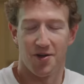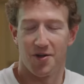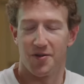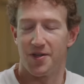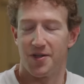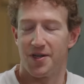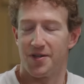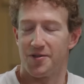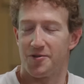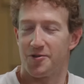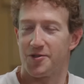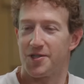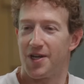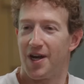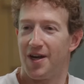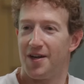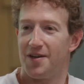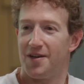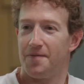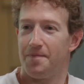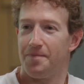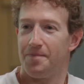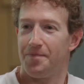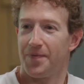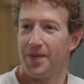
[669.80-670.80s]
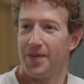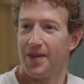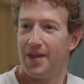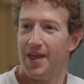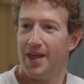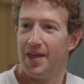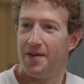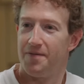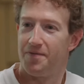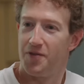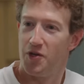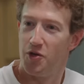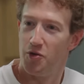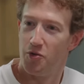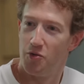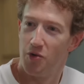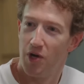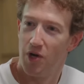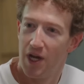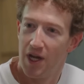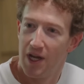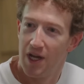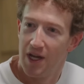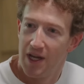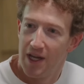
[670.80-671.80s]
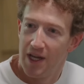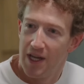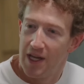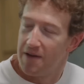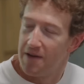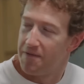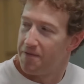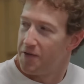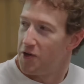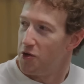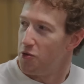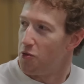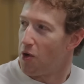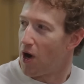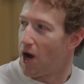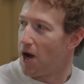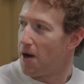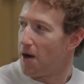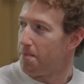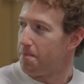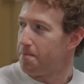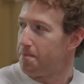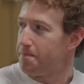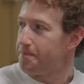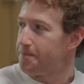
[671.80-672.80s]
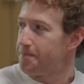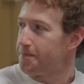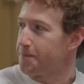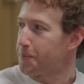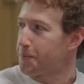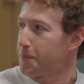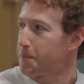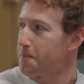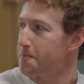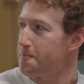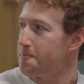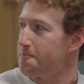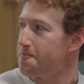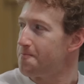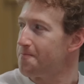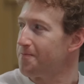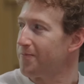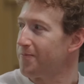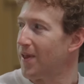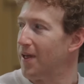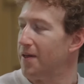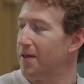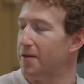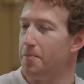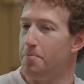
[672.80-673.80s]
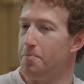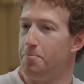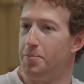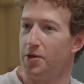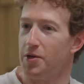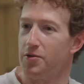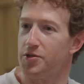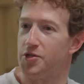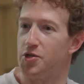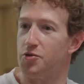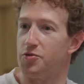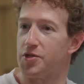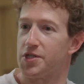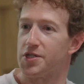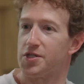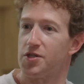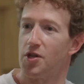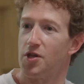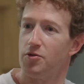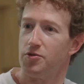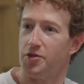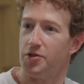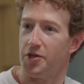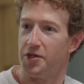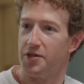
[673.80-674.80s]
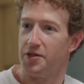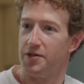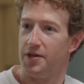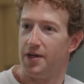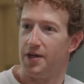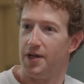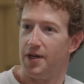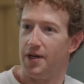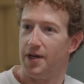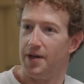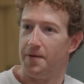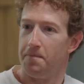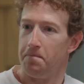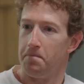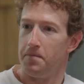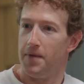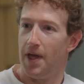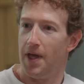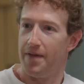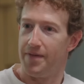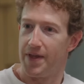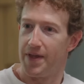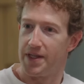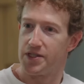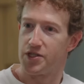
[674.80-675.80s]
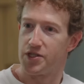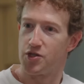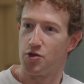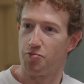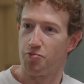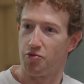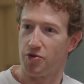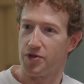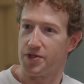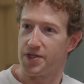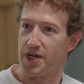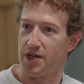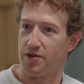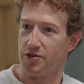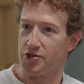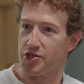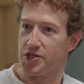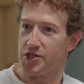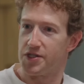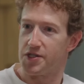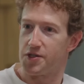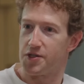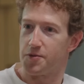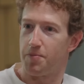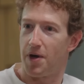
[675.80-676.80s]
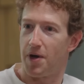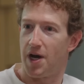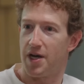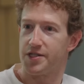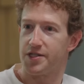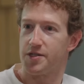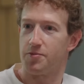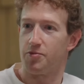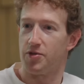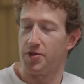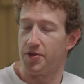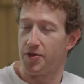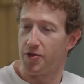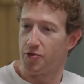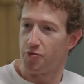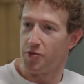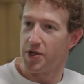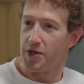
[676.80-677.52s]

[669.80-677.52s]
Think about what that means for a company like Meta or Google. If they miss this wave, if OpenAI or SSI or some unknown